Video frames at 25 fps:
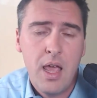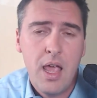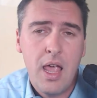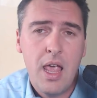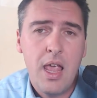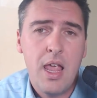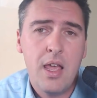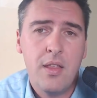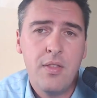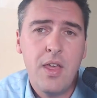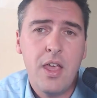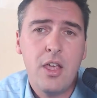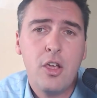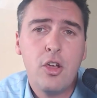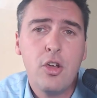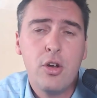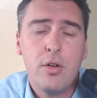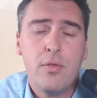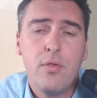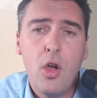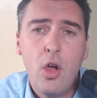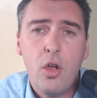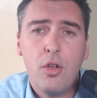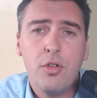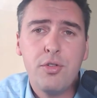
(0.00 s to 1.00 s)
And they could
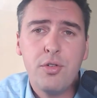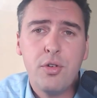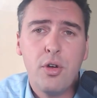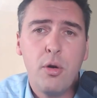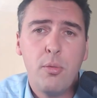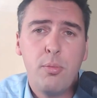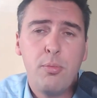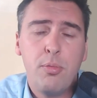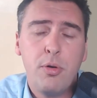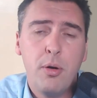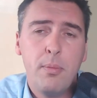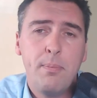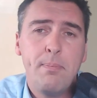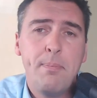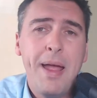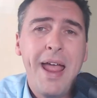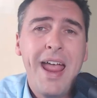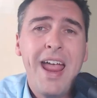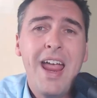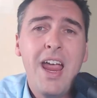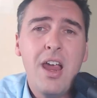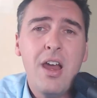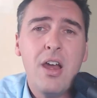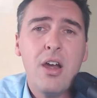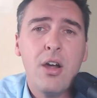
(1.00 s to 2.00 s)
have also
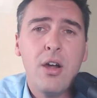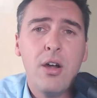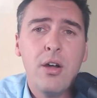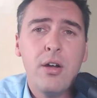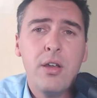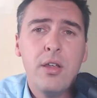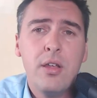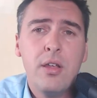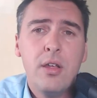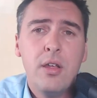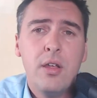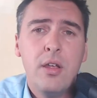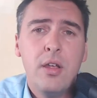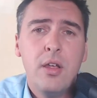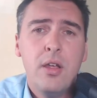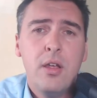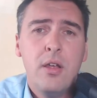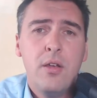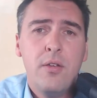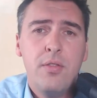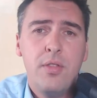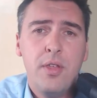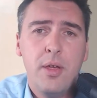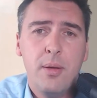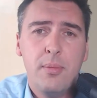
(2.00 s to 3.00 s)
prepared
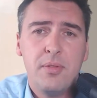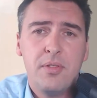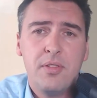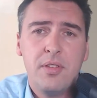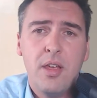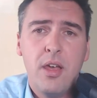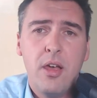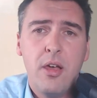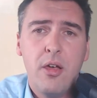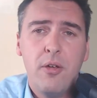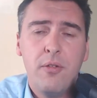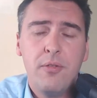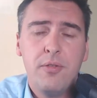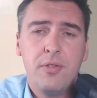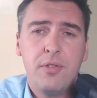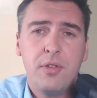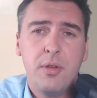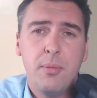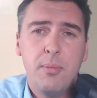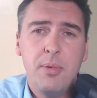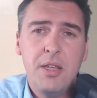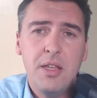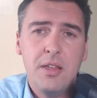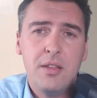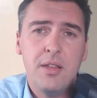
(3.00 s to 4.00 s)
themselves to
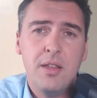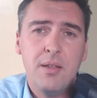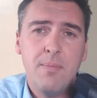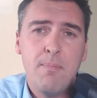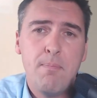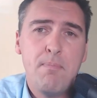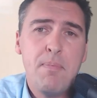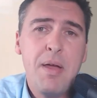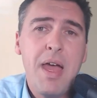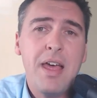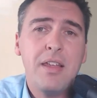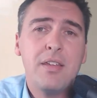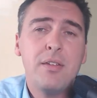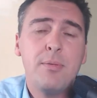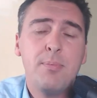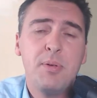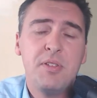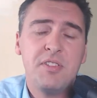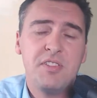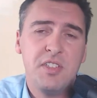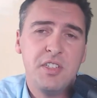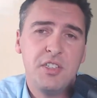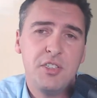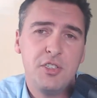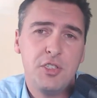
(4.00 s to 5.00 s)
be in the best
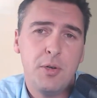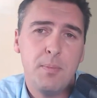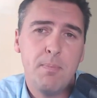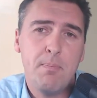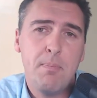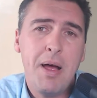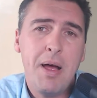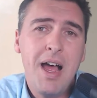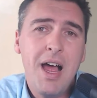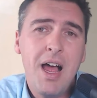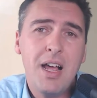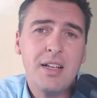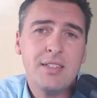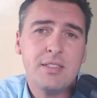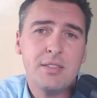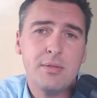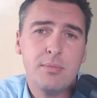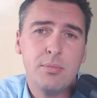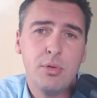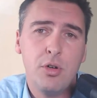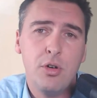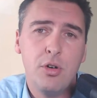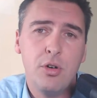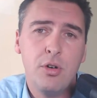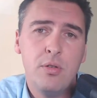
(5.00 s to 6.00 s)
position
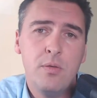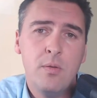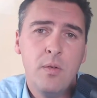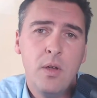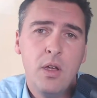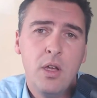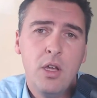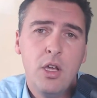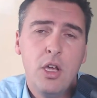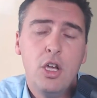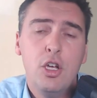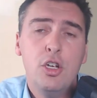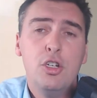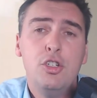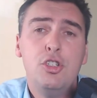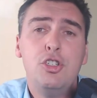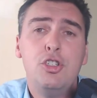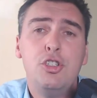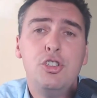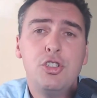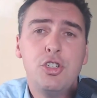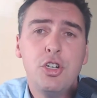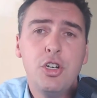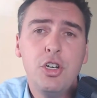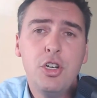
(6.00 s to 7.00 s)
possible
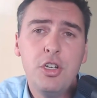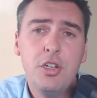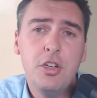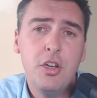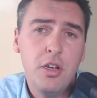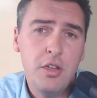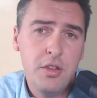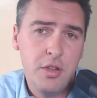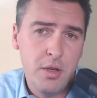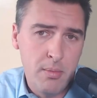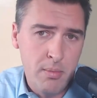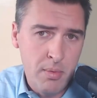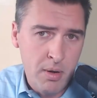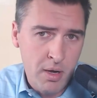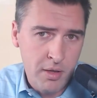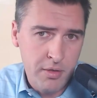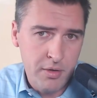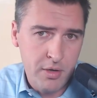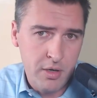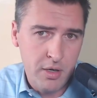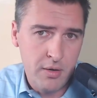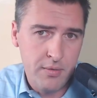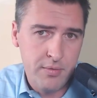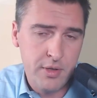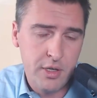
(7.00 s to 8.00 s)
should the
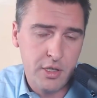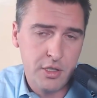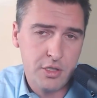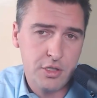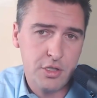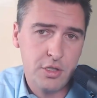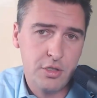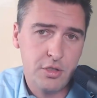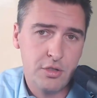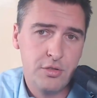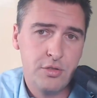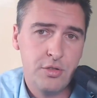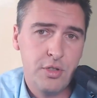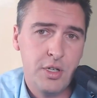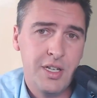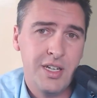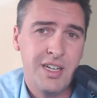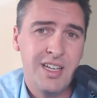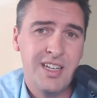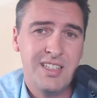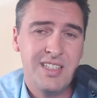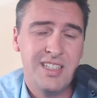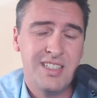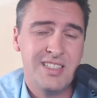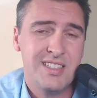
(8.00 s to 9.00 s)
mother of their children
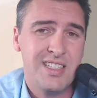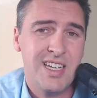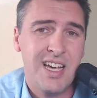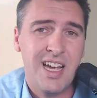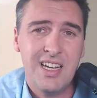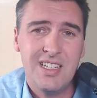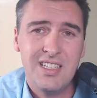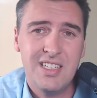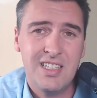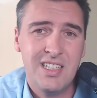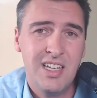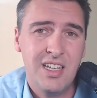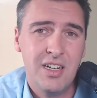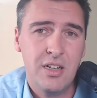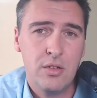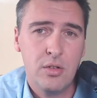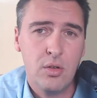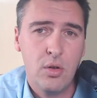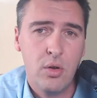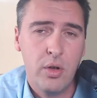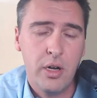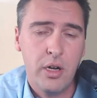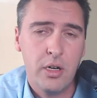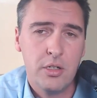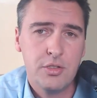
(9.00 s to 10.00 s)
decide to get a
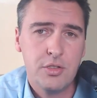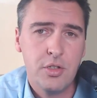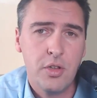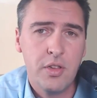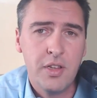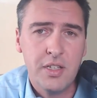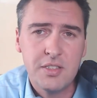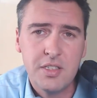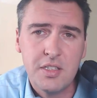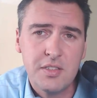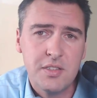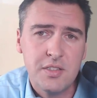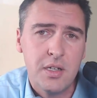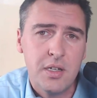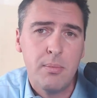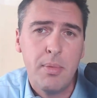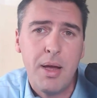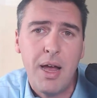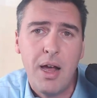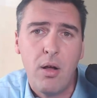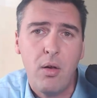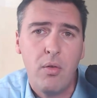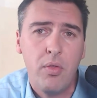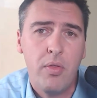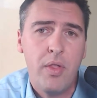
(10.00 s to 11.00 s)
lawyer. So this isn't
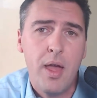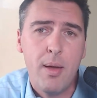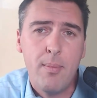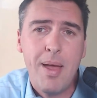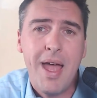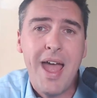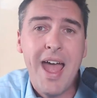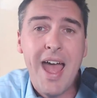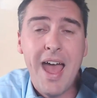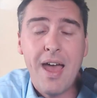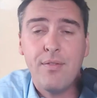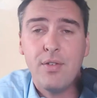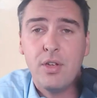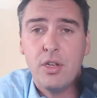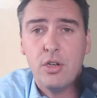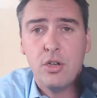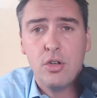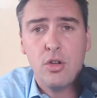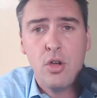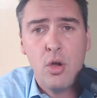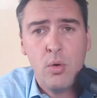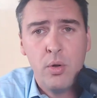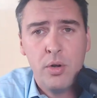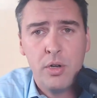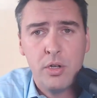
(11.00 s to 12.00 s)
about them having to
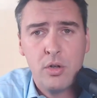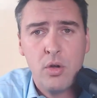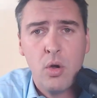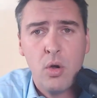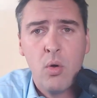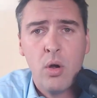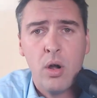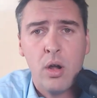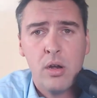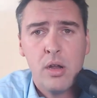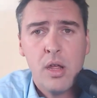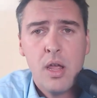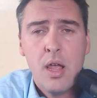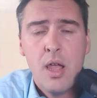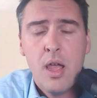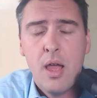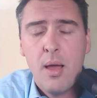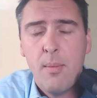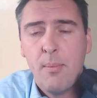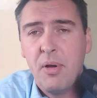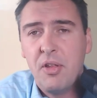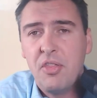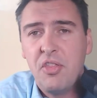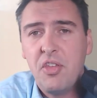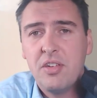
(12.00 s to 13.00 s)
go into court,
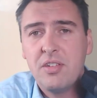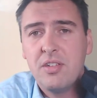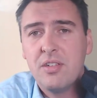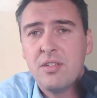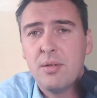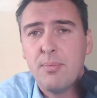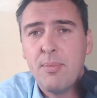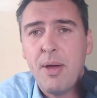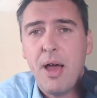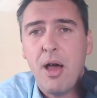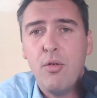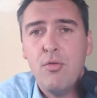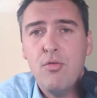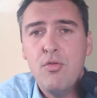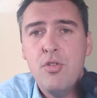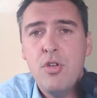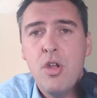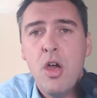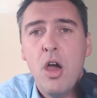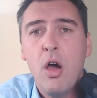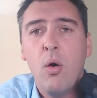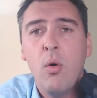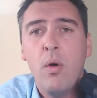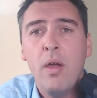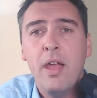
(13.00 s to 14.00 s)
but this is about
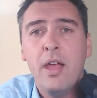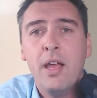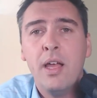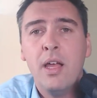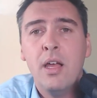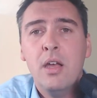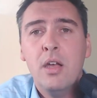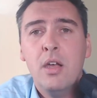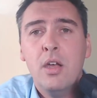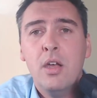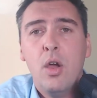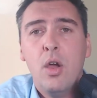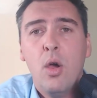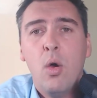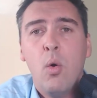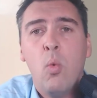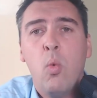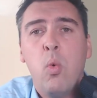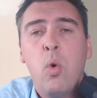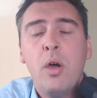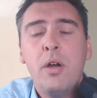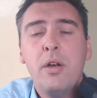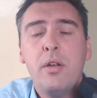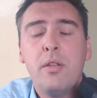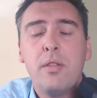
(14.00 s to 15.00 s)
knowing
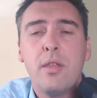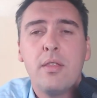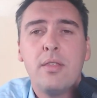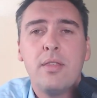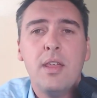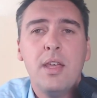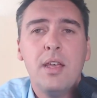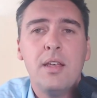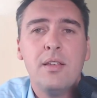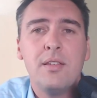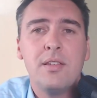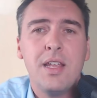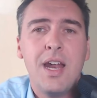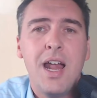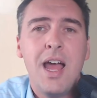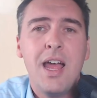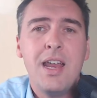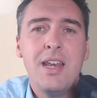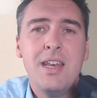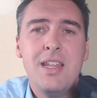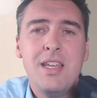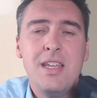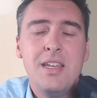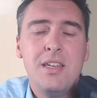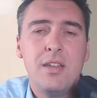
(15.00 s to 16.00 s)
what are the things that I
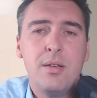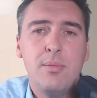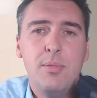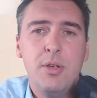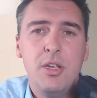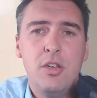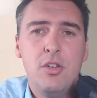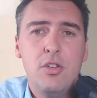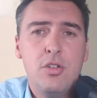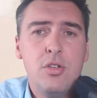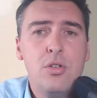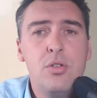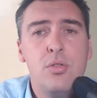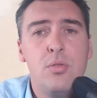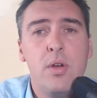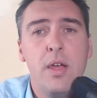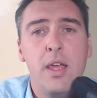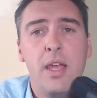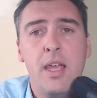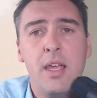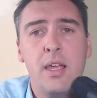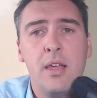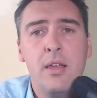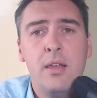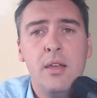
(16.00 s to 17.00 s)
need to be
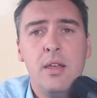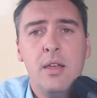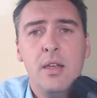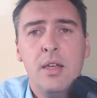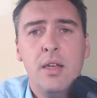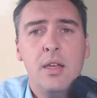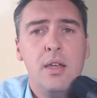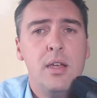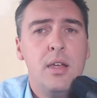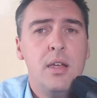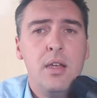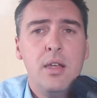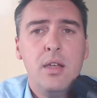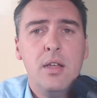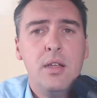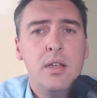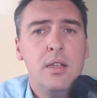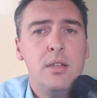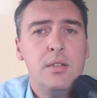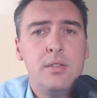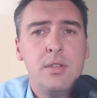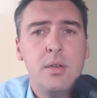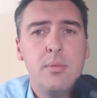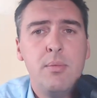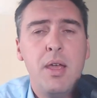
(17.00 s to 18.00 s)
doing
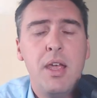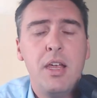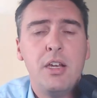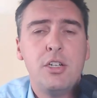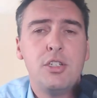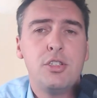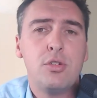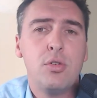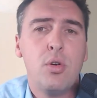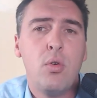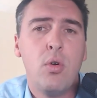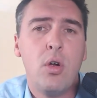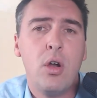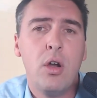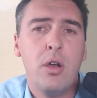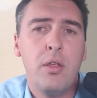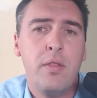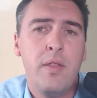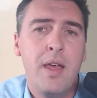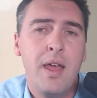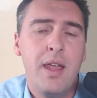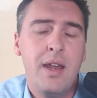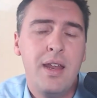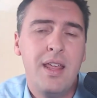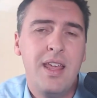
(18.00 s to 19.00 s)
to make sure
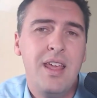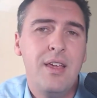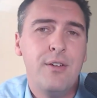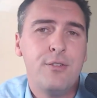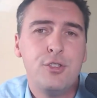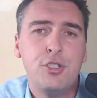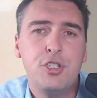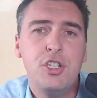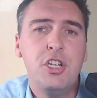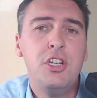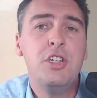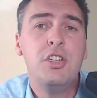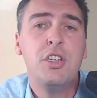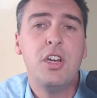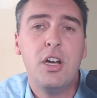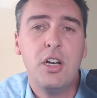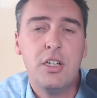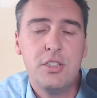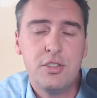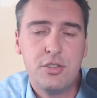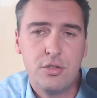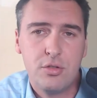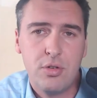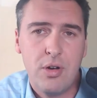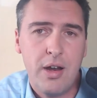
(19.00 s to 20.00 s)
that if she
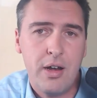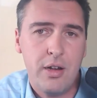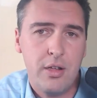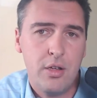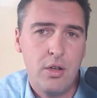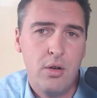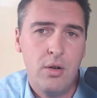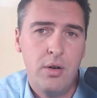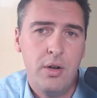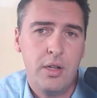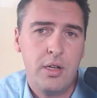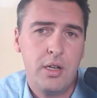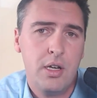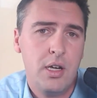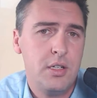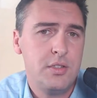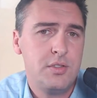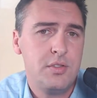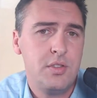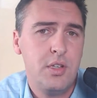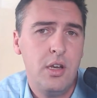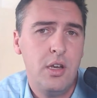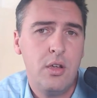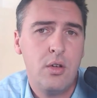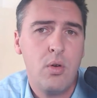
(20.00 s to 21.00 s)
does try to go into
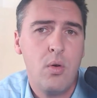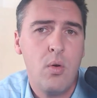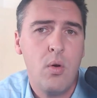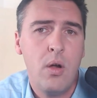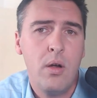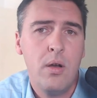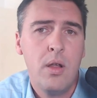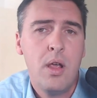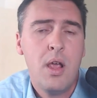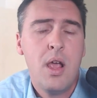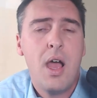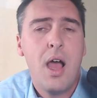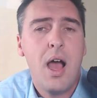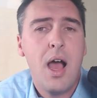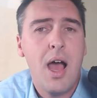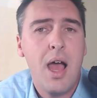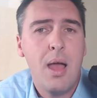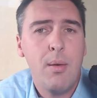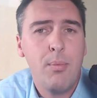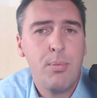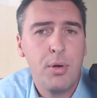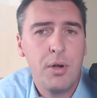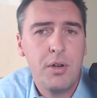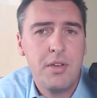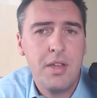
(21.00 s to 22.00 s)
custody court,
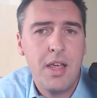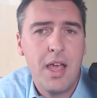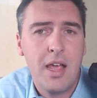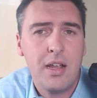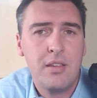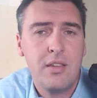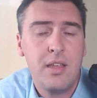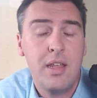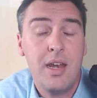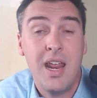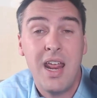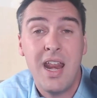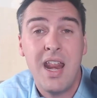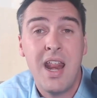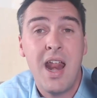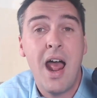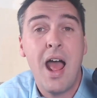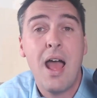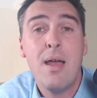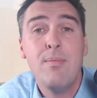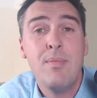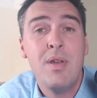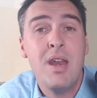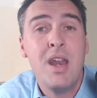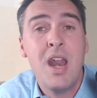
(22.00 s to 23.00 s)
I'm protected and
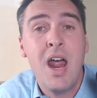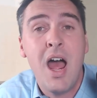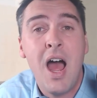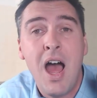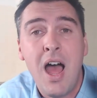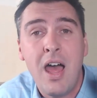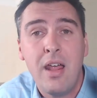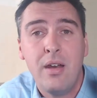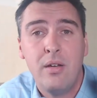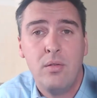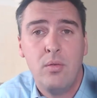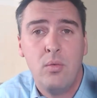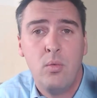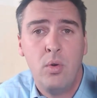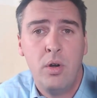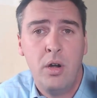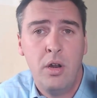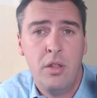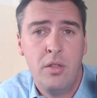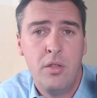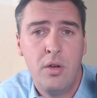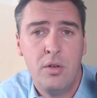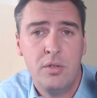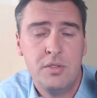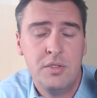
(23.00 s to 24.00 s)
I'm not one
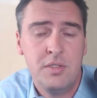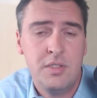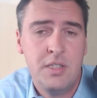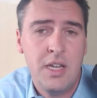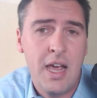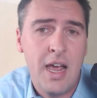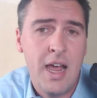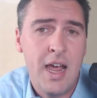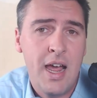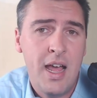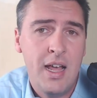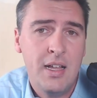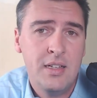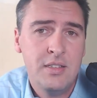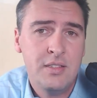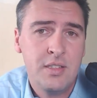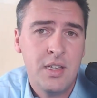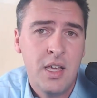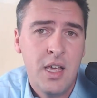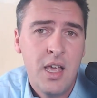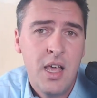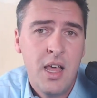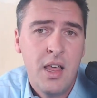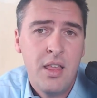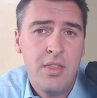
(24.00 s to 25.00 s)
of those dads
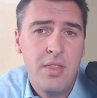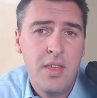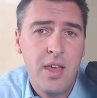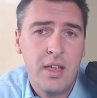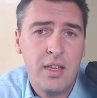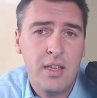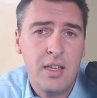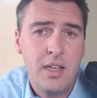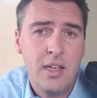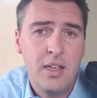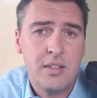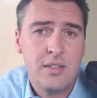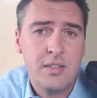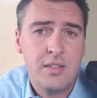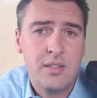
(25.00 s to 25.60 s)
that gets